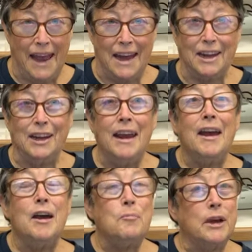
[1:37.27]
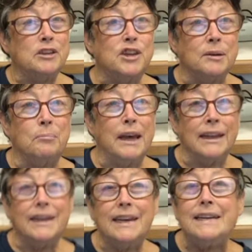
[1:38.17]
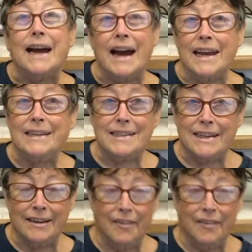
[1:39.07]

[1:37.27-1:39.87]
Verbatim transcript: and punch in Melanie Knight,